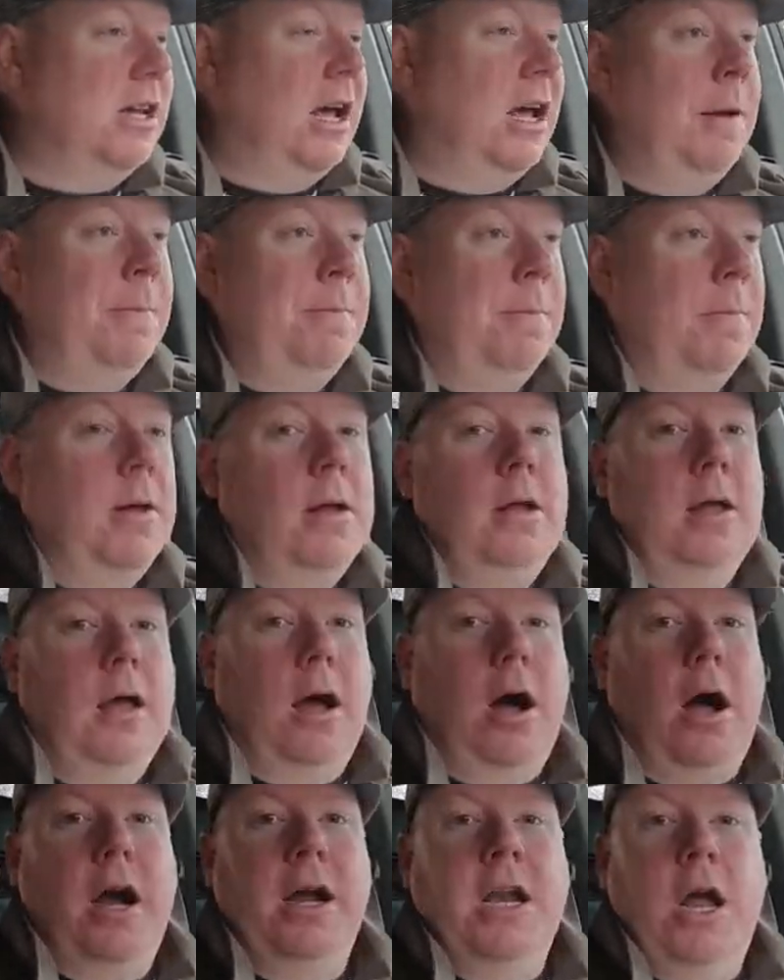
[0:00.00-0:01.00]
I
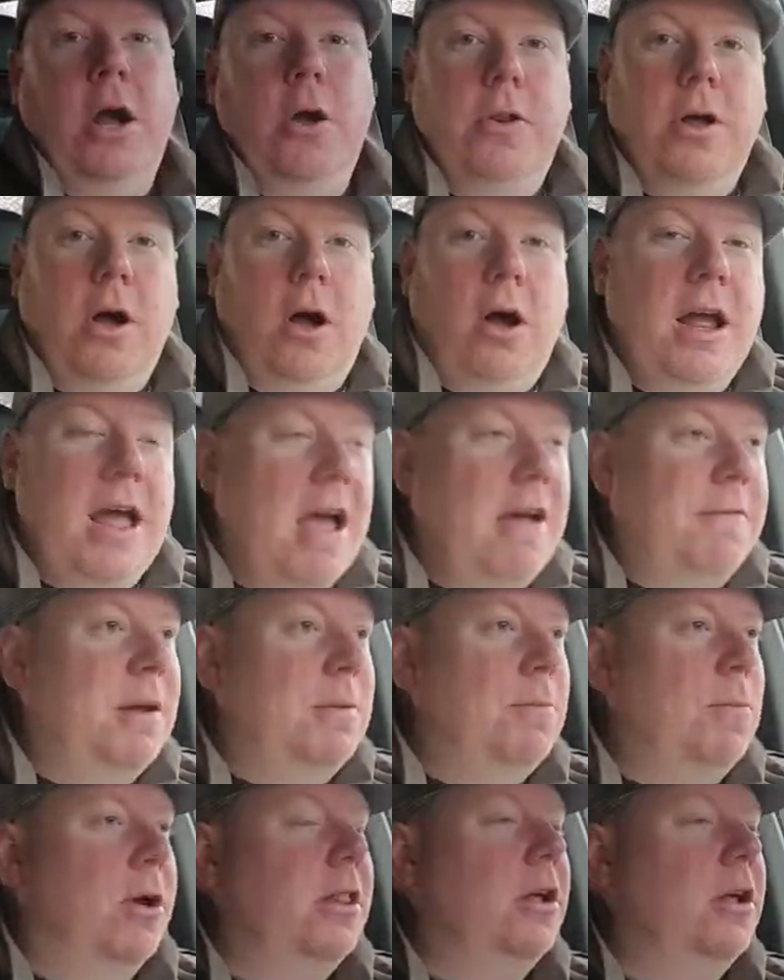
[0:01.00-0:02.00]
know that I have
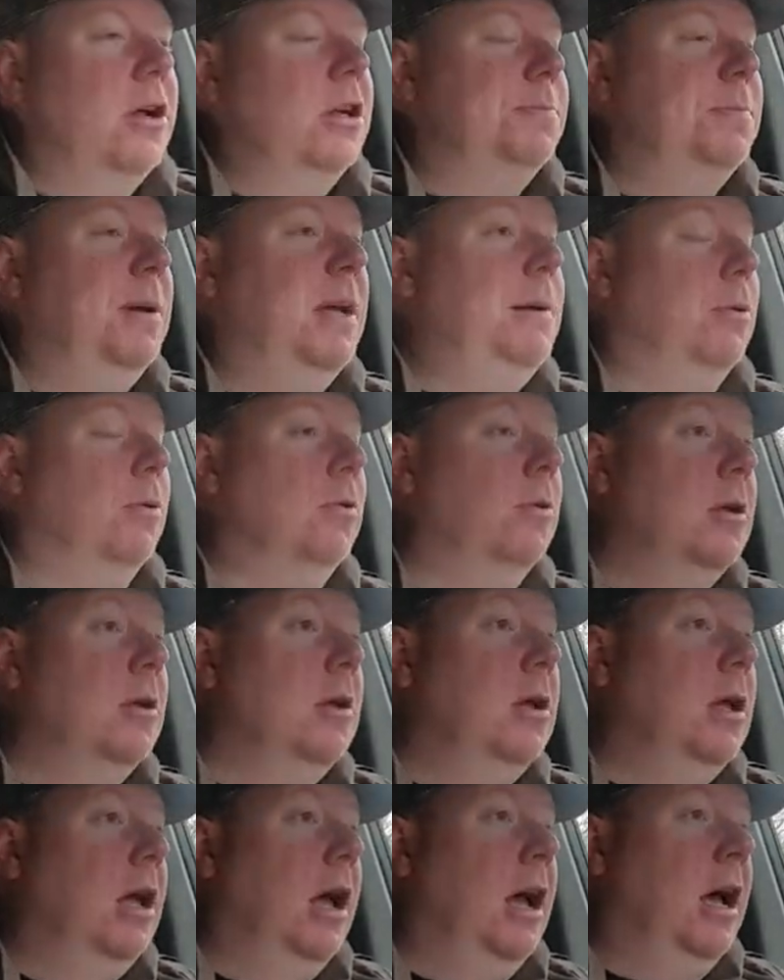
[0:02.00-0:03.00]
been one of those people.
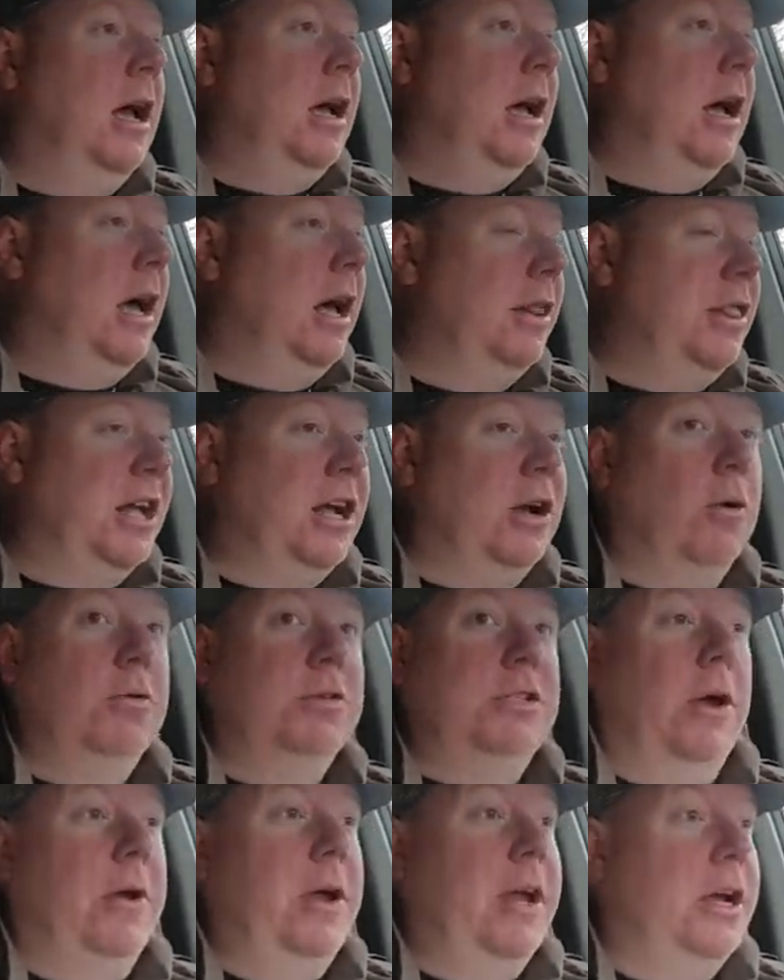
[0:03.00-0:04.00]
And I think,
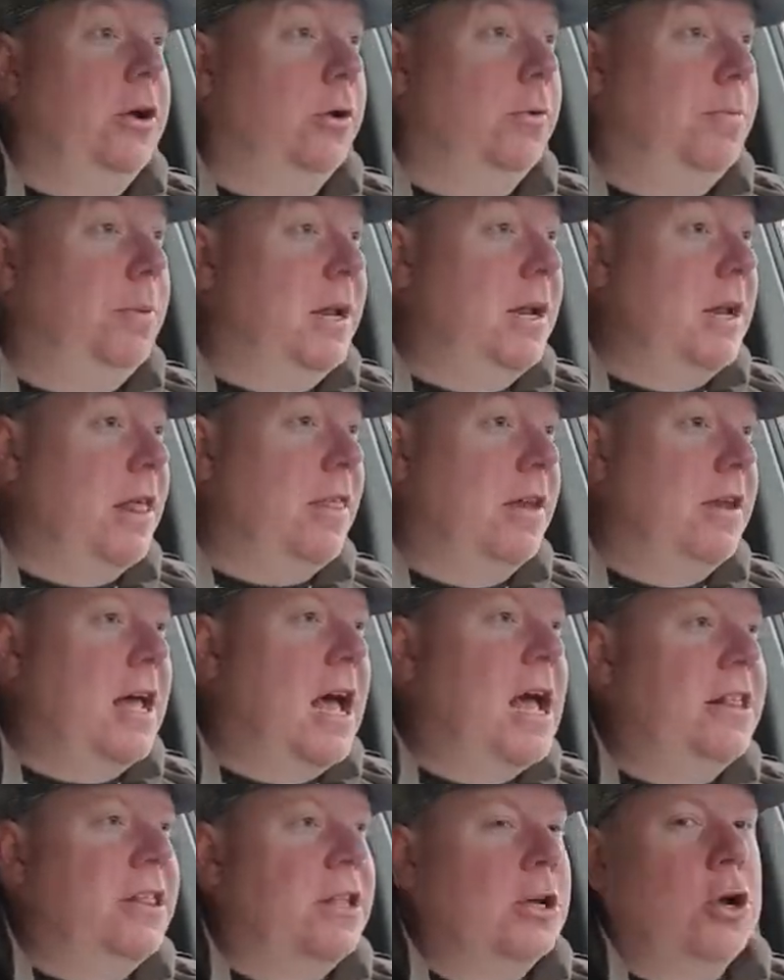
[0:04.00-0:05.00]
also, it could be another
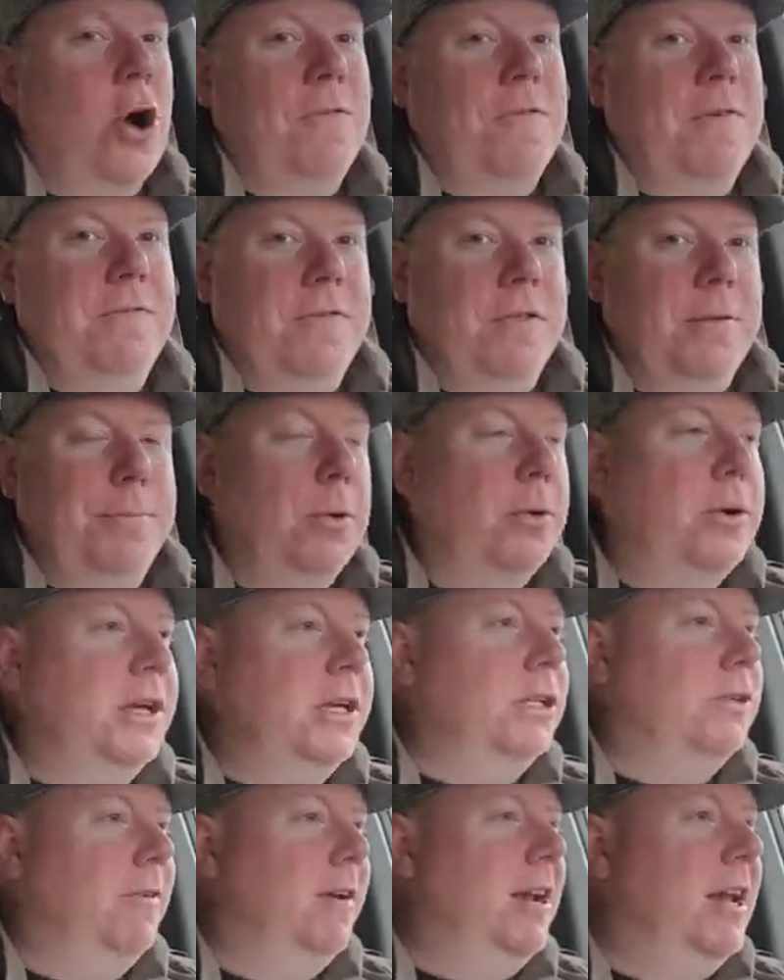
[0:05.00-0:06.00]
nail in the coffin for the
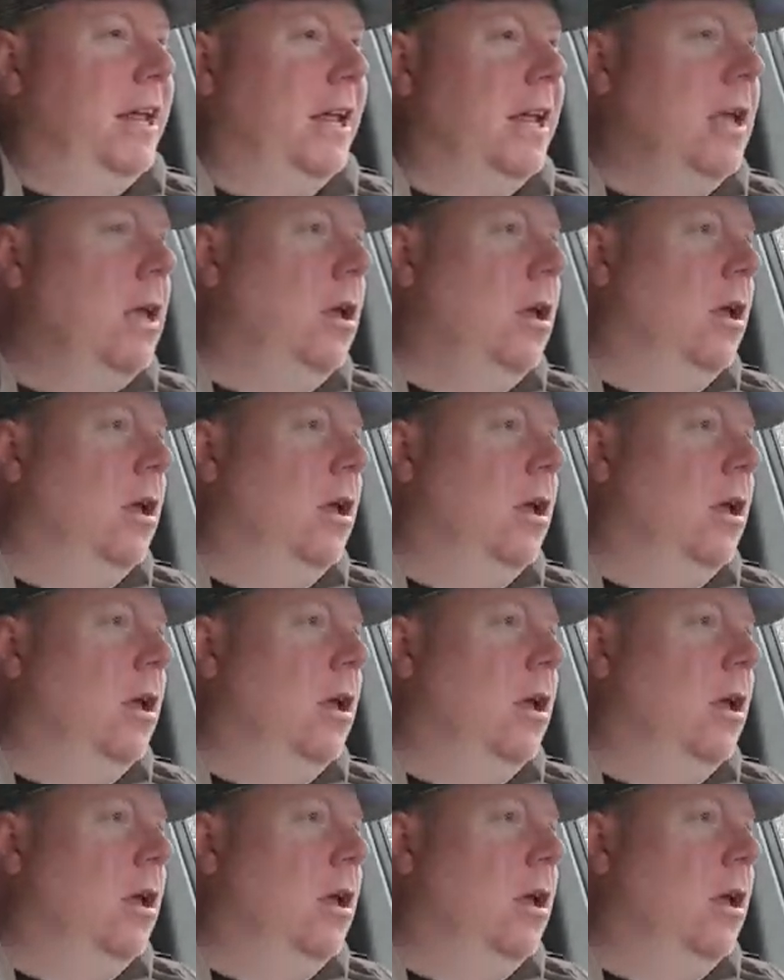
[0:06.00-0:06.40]
bookies, really.